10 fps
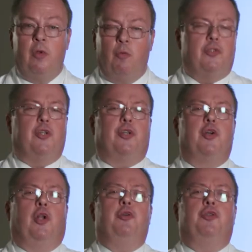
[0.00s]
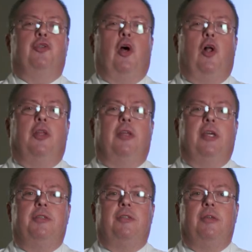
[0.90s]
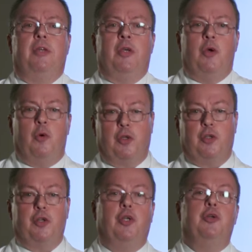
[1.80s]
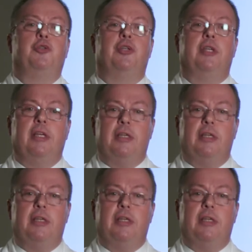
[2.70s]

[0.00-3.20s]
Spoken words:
What's the conclusion to all of this? Well, the conclusion